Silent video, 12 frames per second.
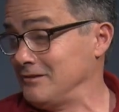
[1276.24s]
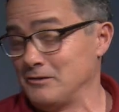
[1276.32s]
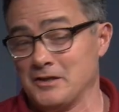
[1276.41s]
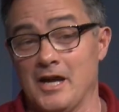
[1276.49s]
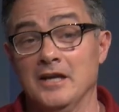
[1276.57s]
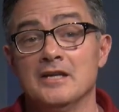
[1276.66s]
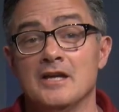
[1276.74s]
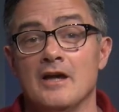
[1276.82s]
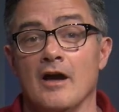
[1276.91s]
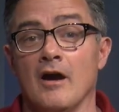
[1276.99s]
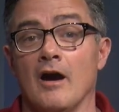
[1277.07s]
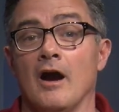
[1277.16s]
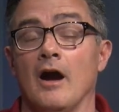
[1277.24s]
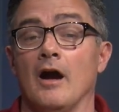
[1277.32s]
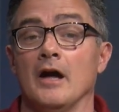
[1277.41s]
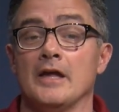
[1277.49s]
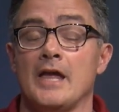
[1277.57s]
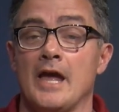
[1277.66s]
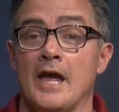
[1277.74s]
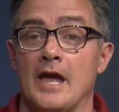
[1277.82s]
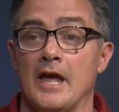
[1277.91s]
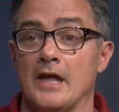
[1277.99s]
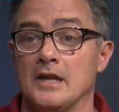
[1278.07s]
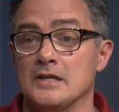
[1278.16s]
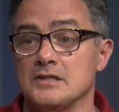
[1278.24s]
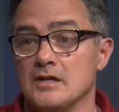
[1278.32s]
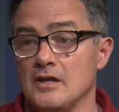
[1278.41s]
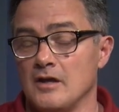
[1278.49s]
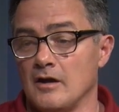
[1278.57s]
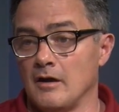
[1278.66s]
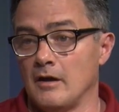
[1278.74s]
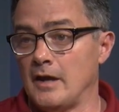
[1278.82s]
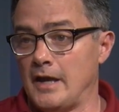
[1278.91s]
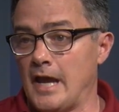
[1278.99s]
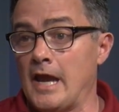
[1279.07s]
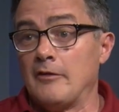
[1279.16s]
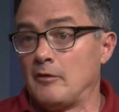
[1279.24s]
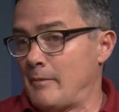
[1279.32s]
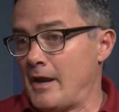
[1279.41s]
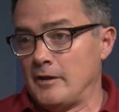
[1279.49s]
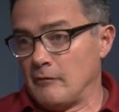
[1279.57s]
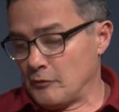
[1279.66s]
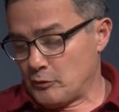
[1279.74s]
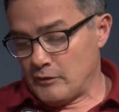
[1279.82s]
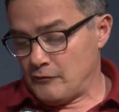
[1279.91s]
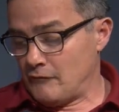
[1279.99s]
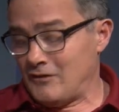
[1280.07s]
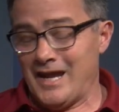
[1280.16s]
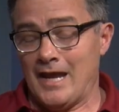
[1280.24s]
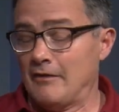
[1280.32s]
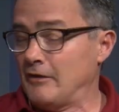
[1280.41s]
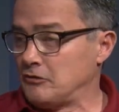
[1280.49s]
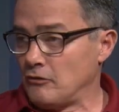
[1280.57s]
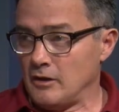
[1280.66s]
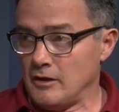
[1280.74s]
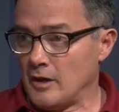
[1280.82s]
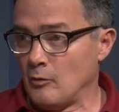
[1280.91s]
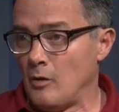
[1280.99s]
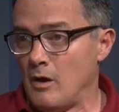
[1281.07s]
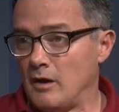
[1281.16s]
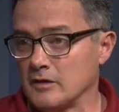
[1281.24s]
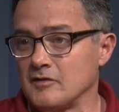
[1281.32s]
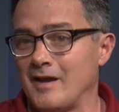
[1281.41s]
Okay. And they're batting over 350, and they draw a lot of walks.